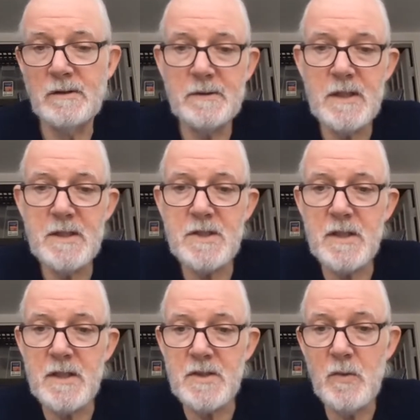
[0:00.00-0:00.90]
let's
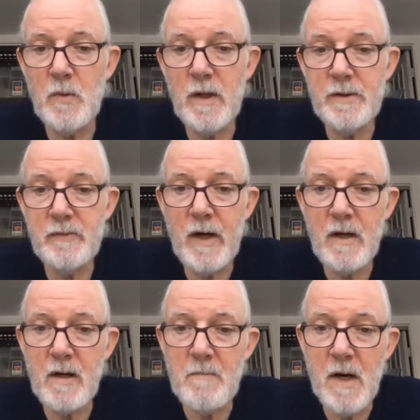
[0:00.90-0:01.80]
see. So, well, you've got
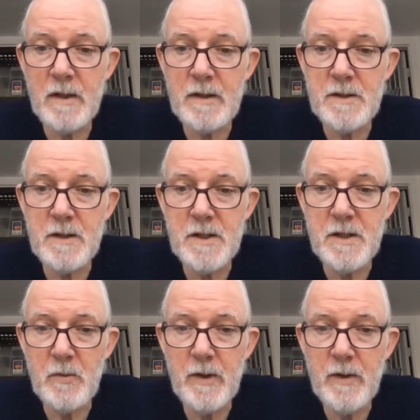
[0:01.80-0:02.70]
harmonics to
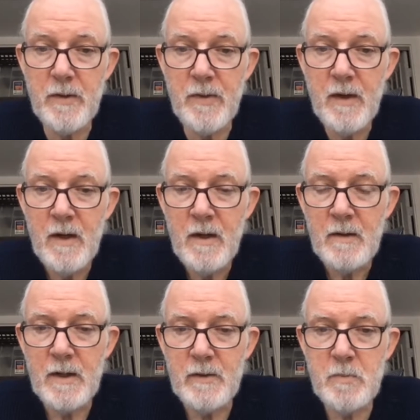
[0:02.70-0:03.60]
deal with.
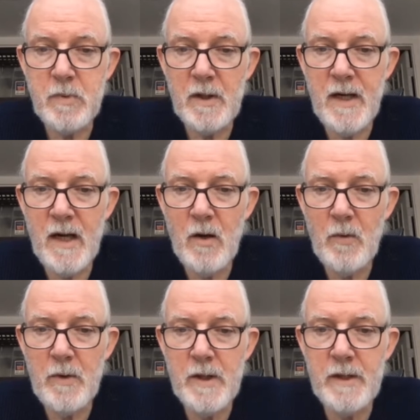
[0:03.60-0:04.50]
Can you explain
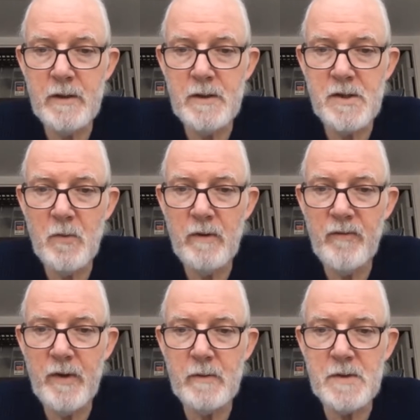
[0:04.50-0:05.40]
how in-ears at one
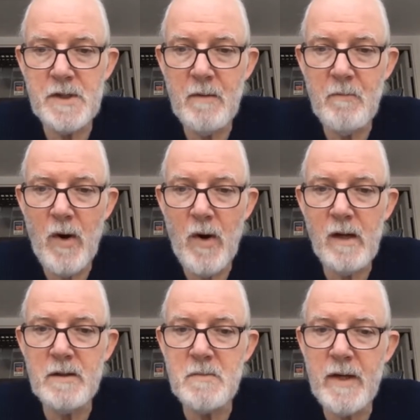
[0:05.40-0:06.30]
frequency and
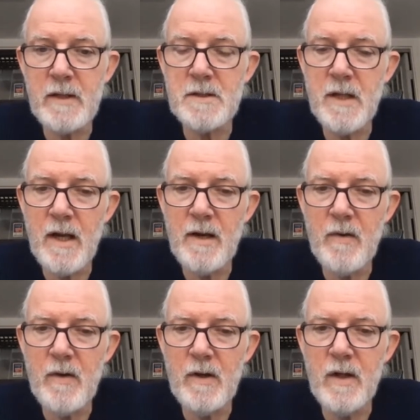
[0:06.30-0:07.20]
wireless mics at
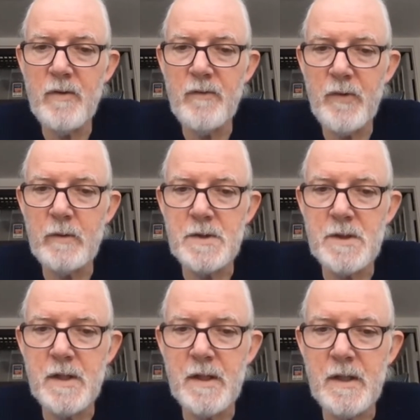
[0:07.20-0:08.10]
another
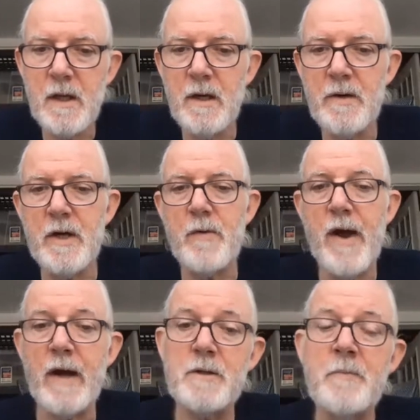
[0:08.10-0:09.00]
frequency uh,
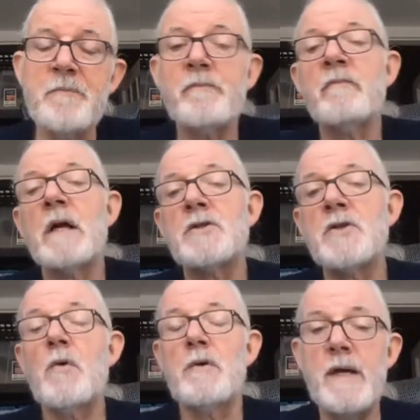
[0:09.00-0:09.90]
interact?
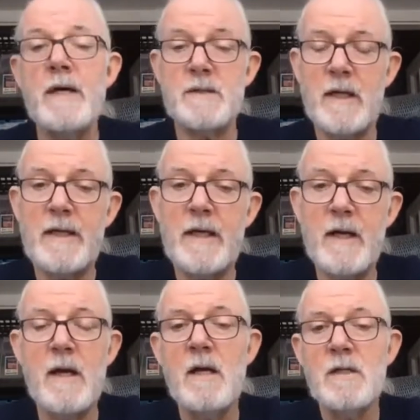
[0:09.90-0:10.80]
So, yes, I
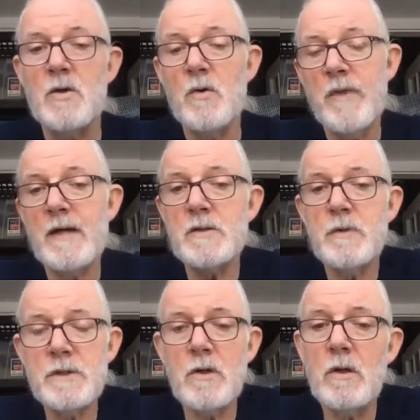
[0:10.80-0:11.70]
can. So that's
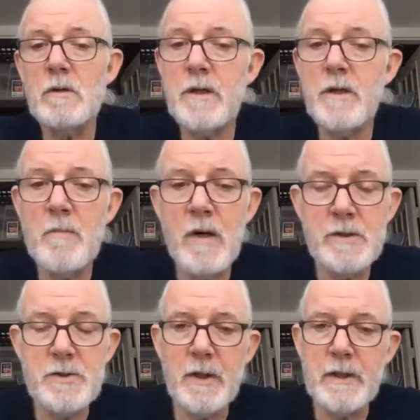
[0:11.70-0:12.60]
what's called
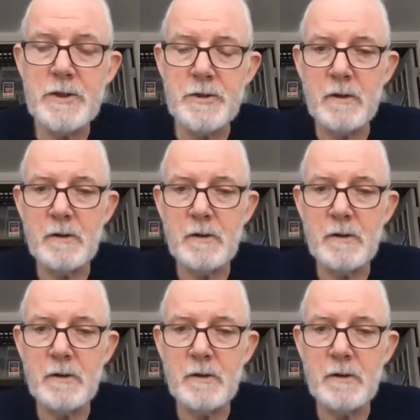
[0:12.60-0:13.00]
intermodulation.